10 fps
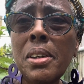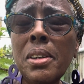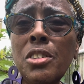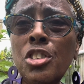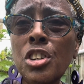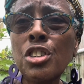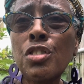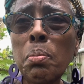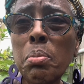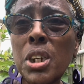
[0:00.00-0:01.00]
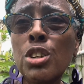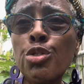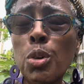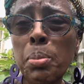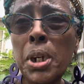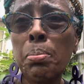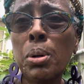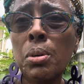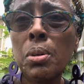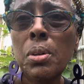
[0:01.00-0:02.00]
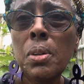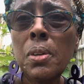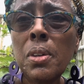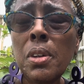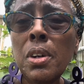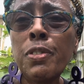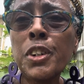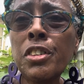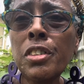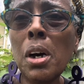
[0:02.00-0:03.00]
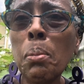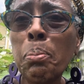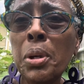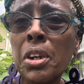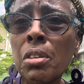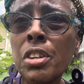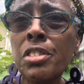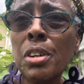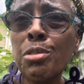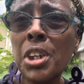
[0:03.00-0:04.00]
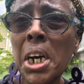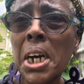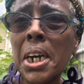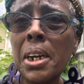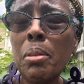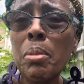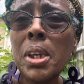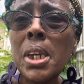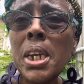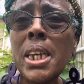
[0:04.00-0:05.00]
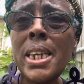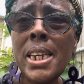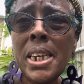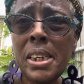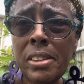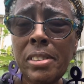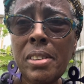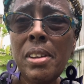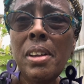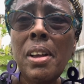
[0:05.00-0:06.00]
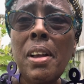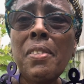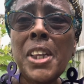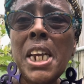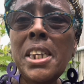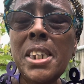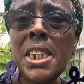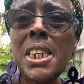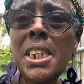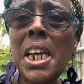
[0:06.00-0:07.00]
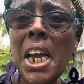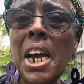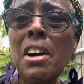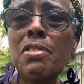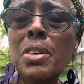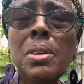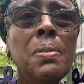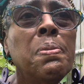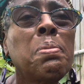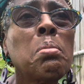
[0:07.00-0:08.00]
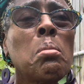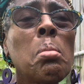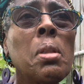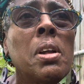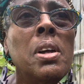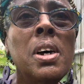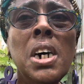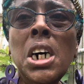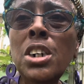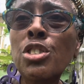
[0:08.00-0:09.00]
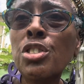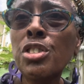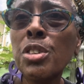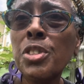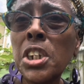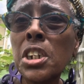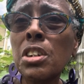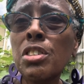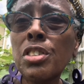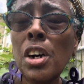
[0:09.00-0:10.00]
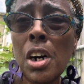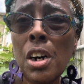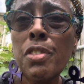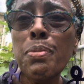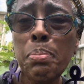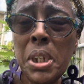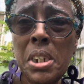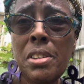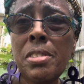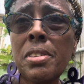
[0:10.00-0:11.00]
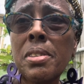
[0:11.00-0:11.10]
just peaceful people. For some periods of time, yes, they did have hundreds of years of peace.